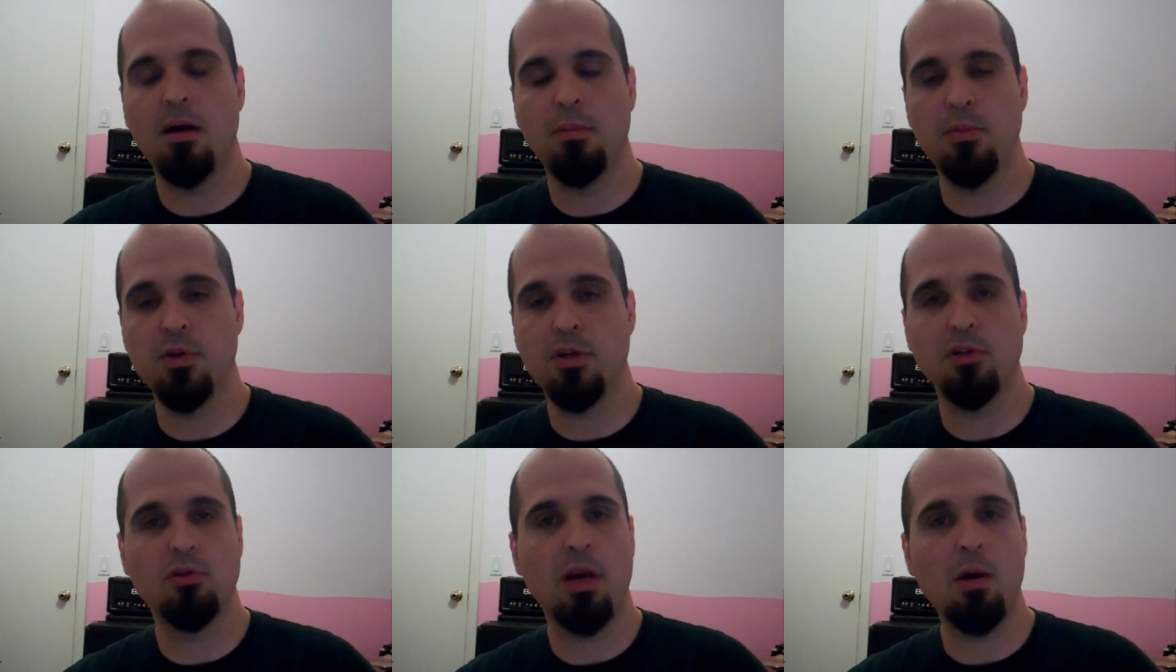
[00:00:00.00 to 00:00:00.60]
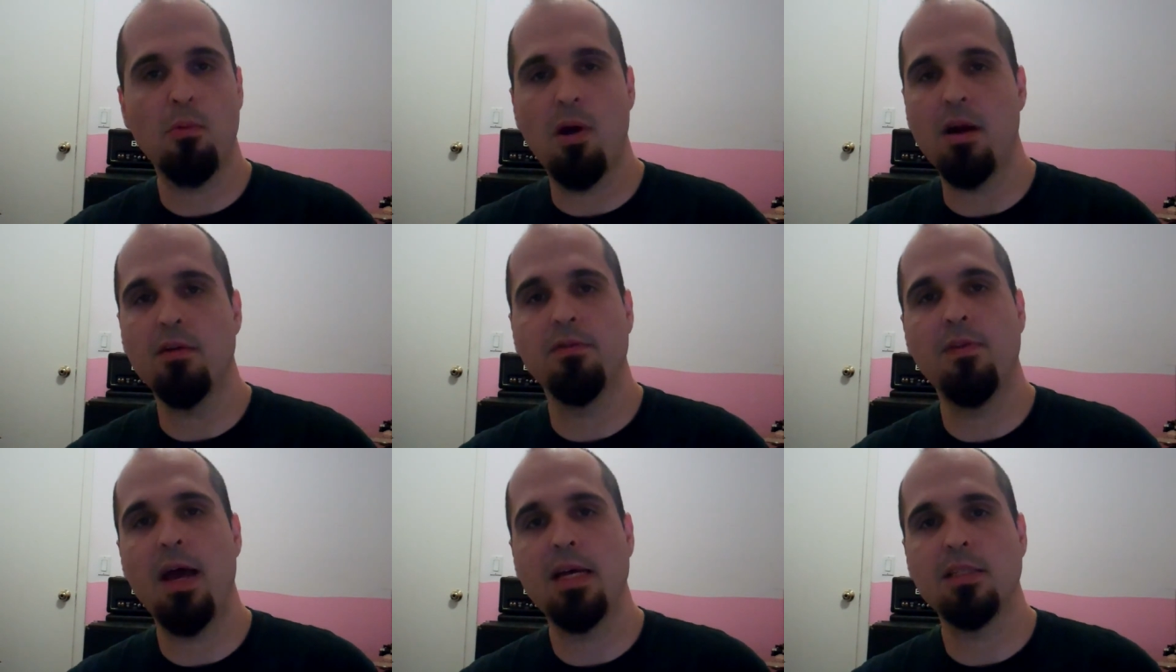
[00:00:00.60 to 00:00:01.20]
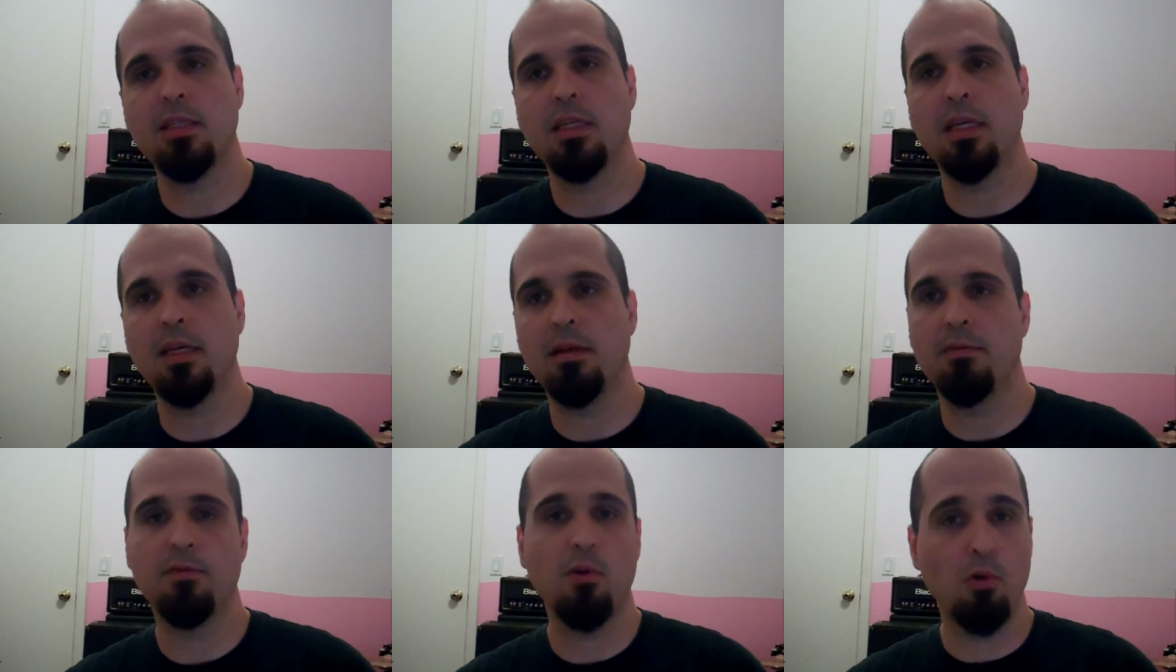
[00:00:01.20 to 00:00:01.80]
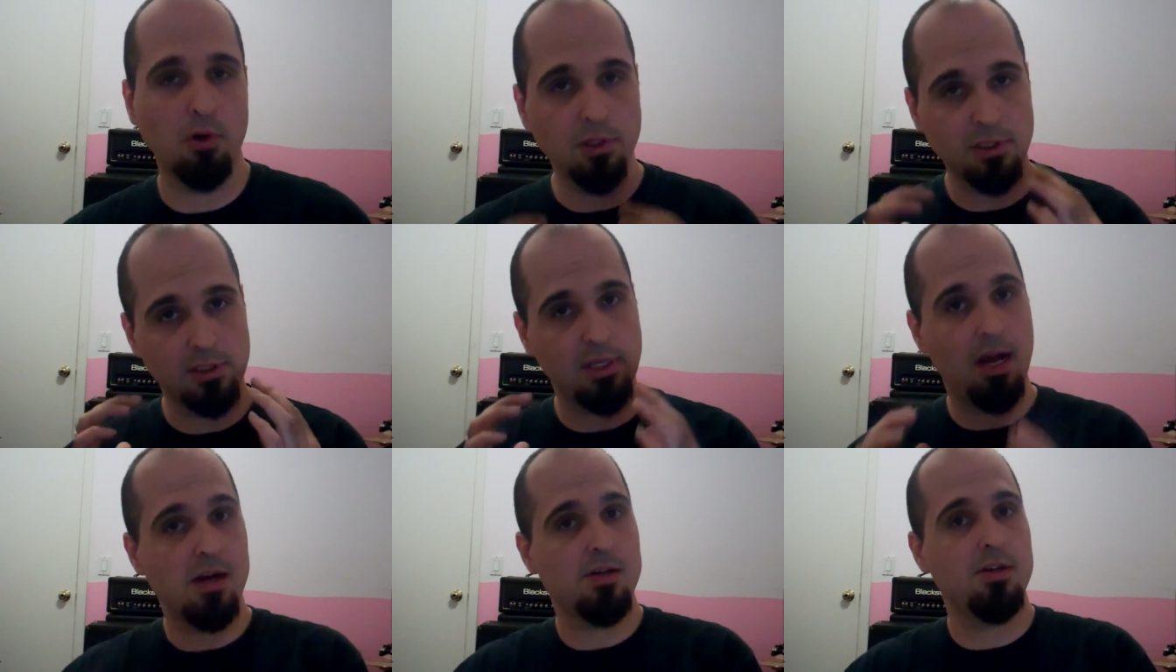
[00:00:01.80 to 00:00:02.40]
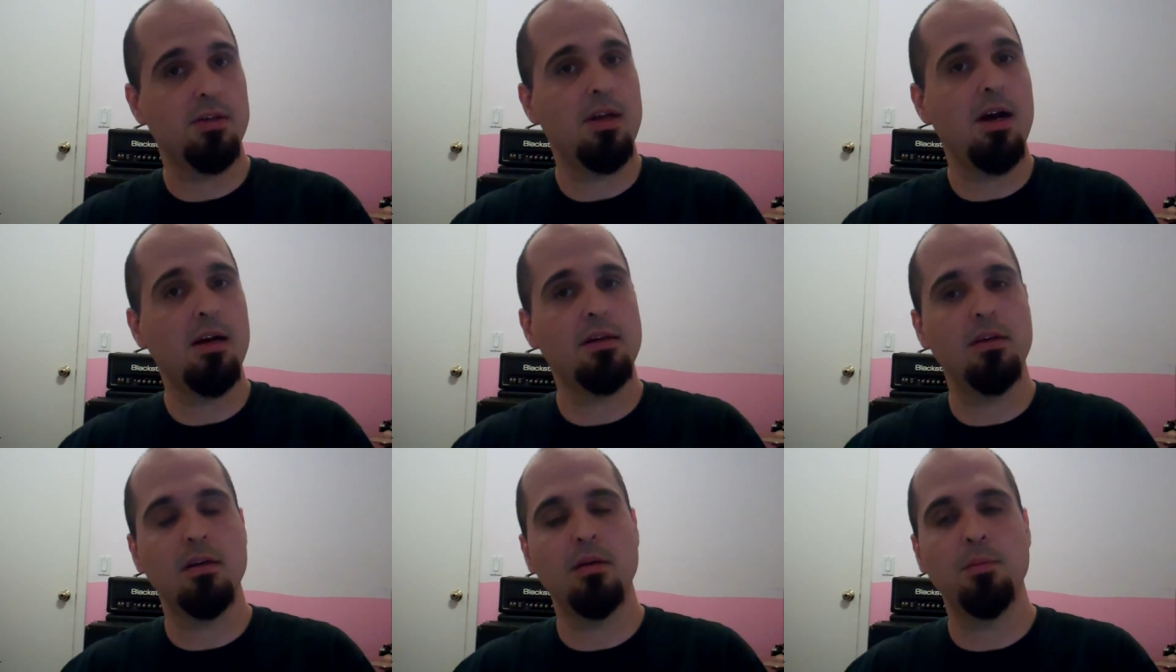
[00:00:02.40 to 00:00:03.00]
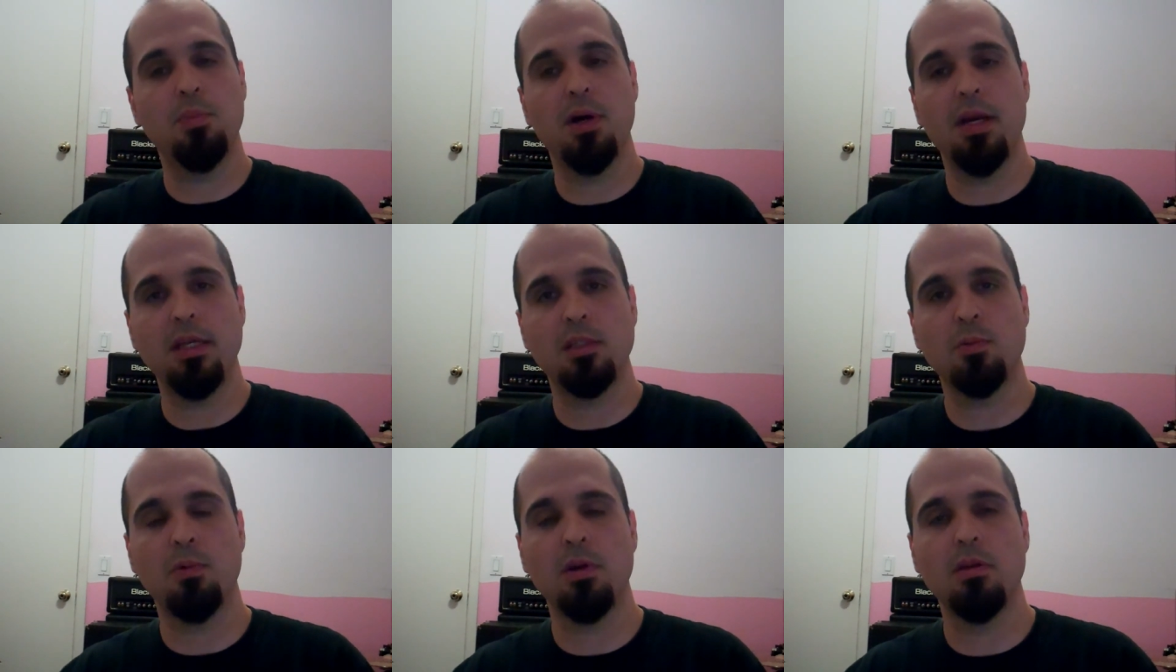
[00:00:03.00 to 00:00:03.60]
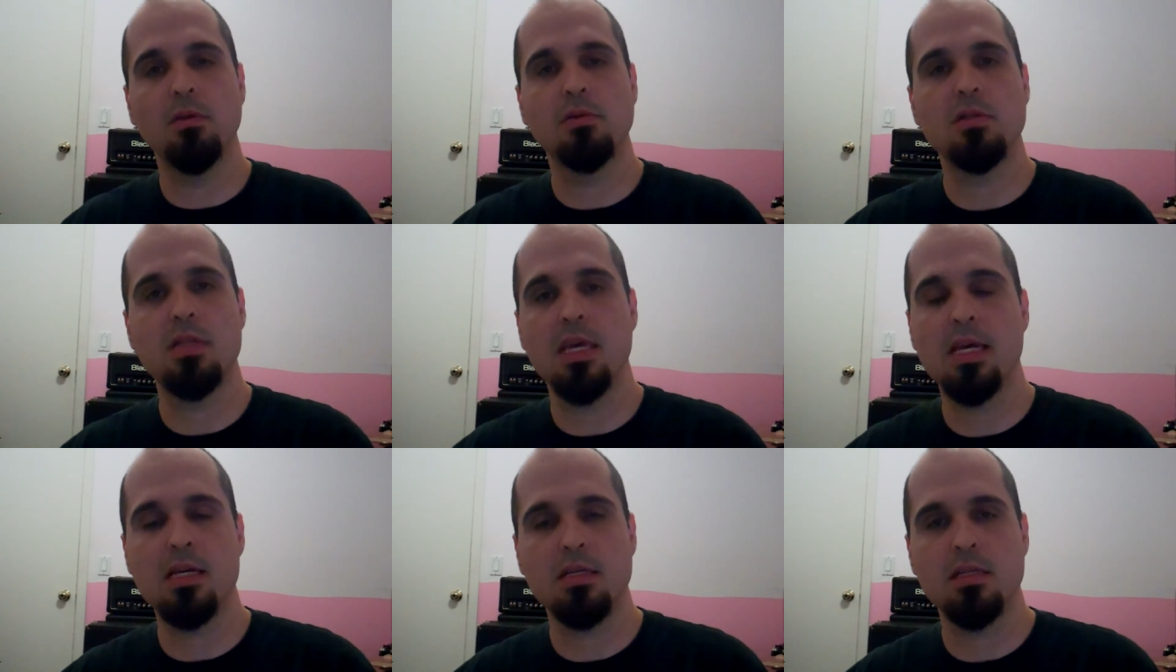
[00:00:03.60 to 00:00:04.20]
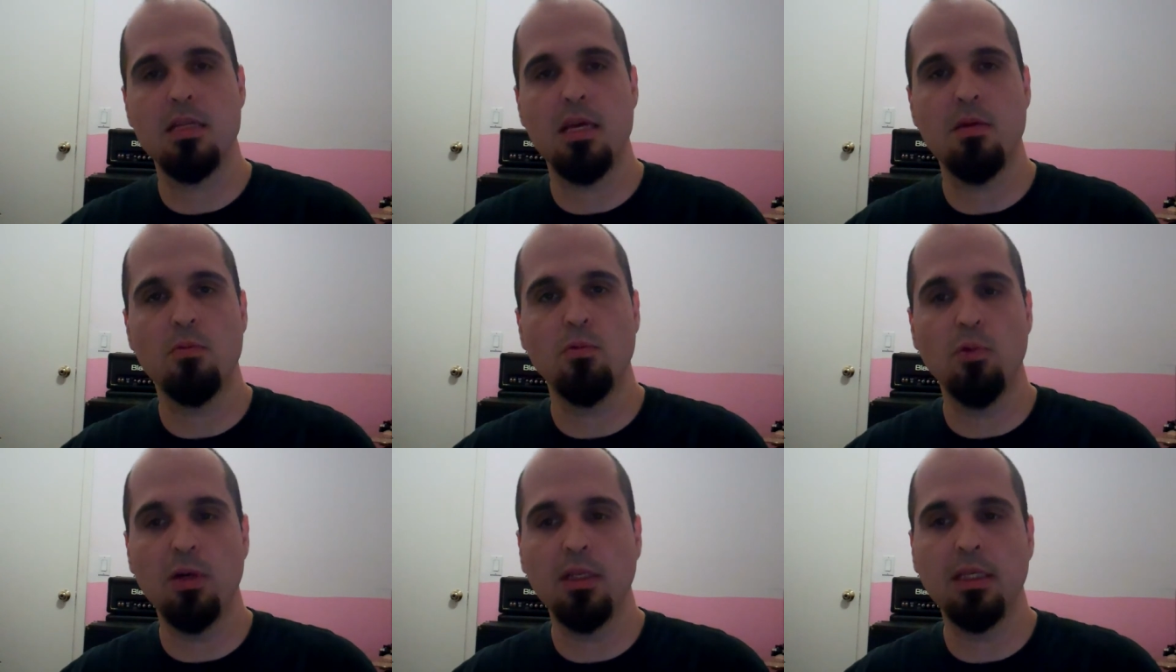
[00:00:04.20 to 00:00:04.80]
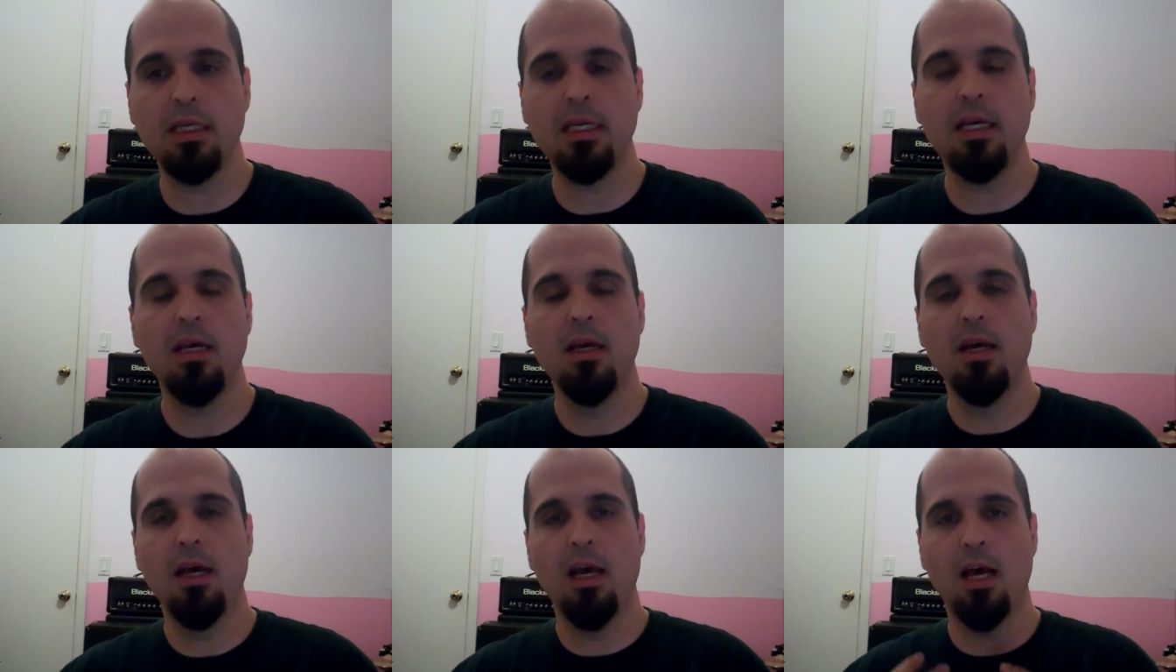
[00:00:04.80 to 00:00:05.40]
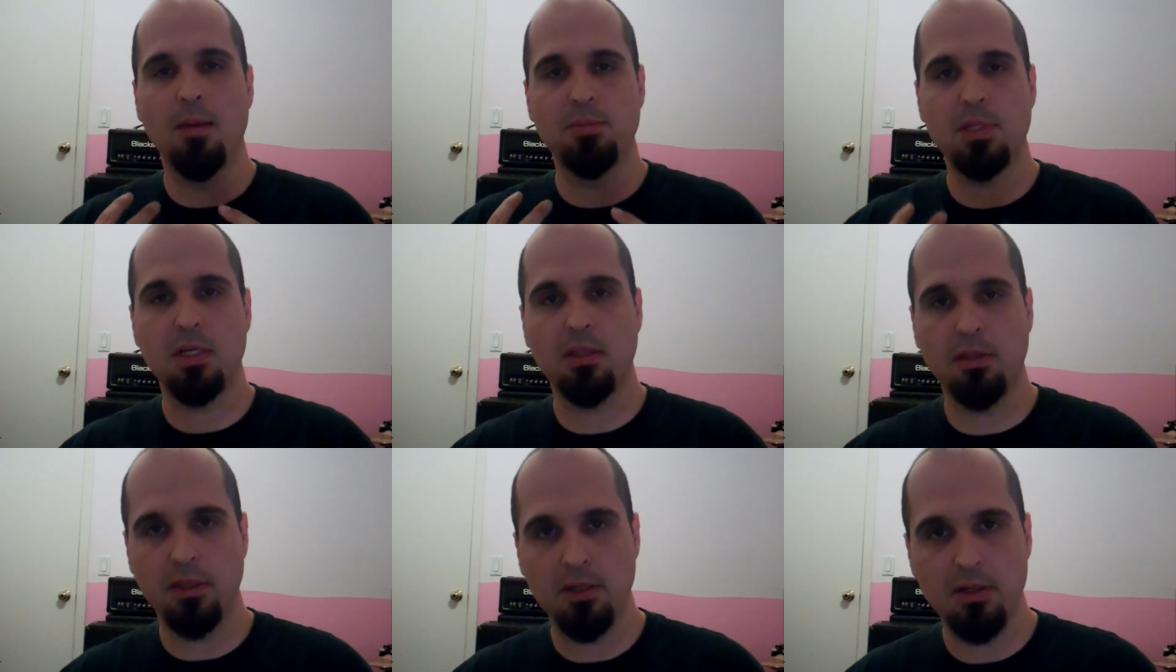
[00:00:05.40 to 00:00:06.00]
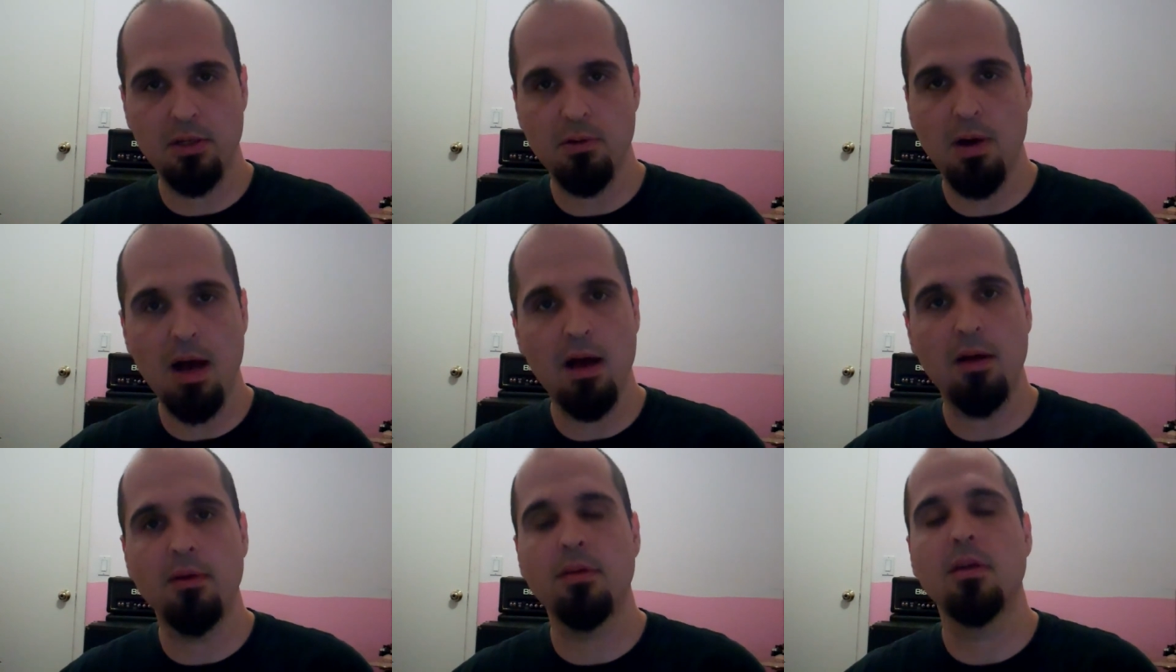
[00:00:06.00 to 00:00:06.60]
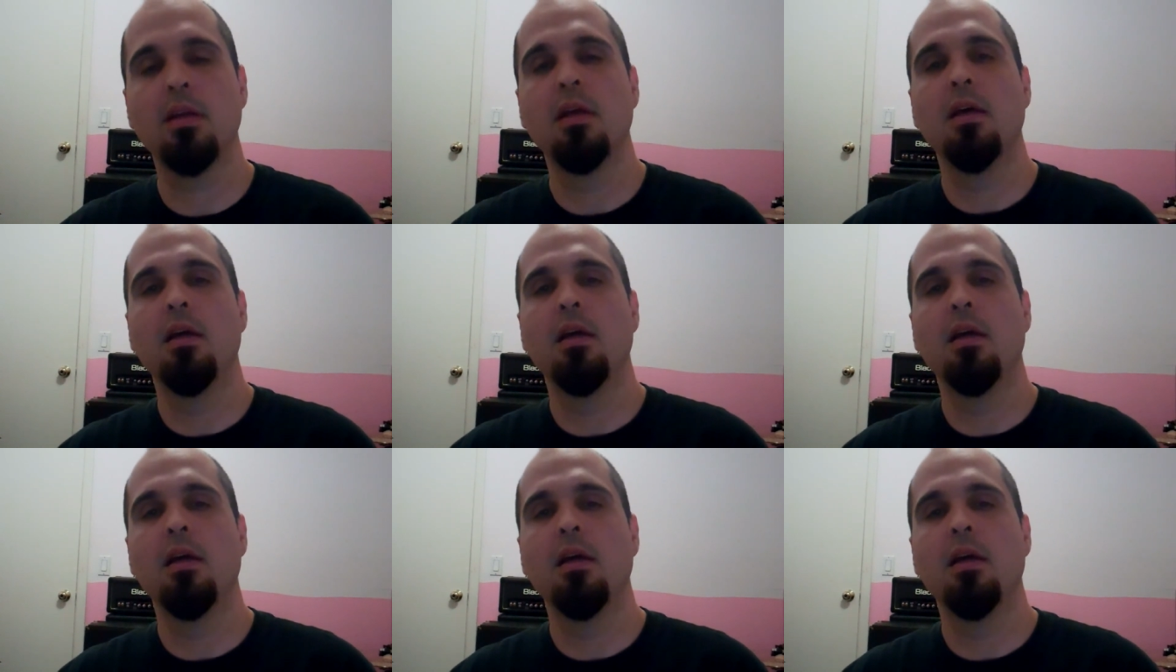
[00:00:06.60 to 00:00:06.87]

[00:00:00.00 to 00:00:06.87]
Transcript: you can try water fasting, and of course talk to your doctor, but it's one of those things that really helps clear you out,